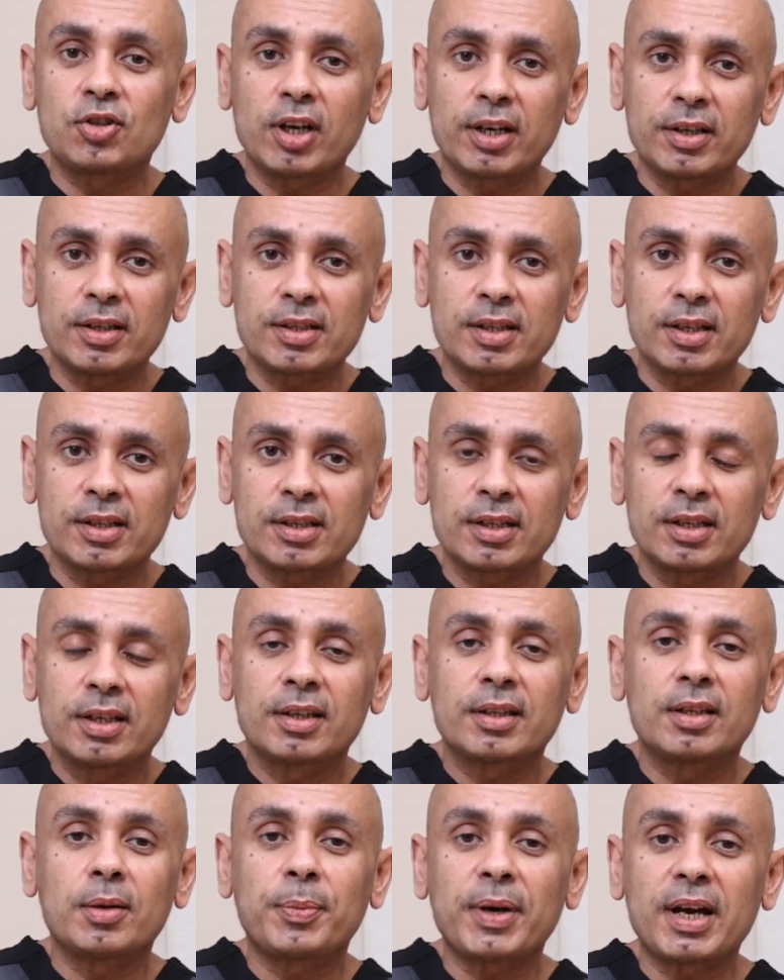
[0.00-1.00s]
GENESIS
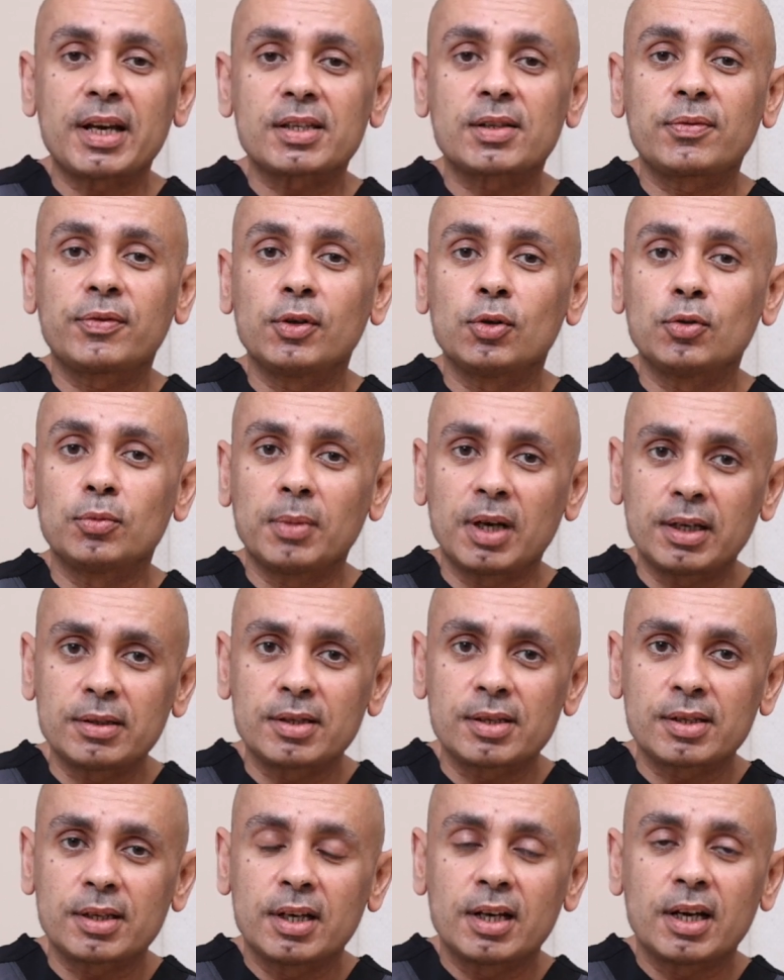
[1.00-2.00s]
the past few
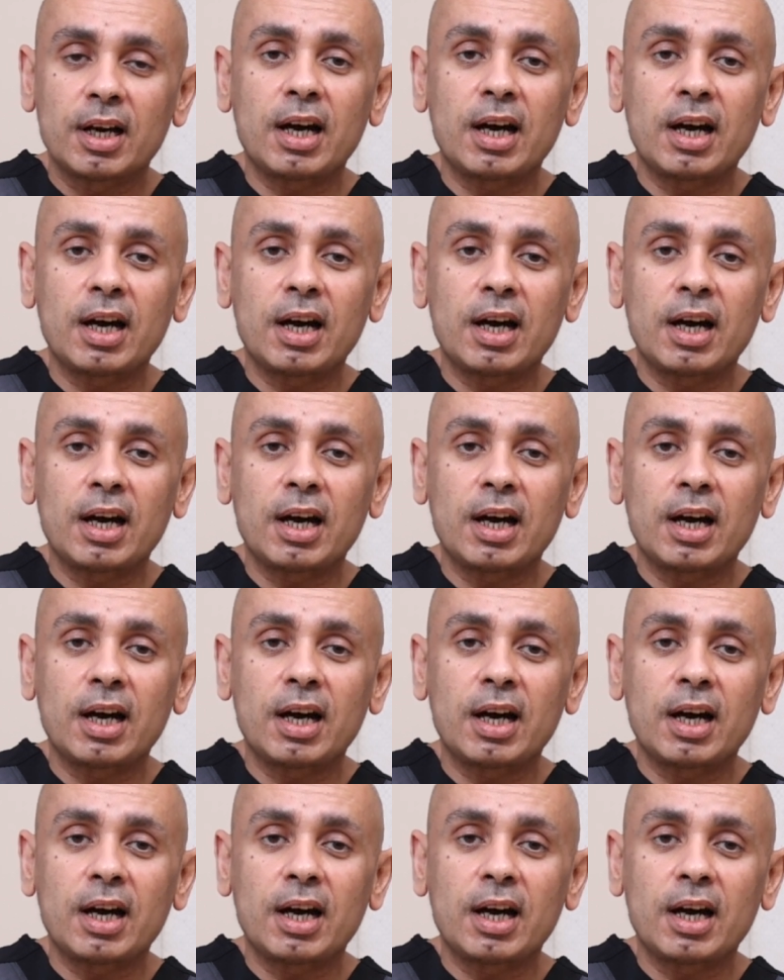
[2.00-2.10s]
months,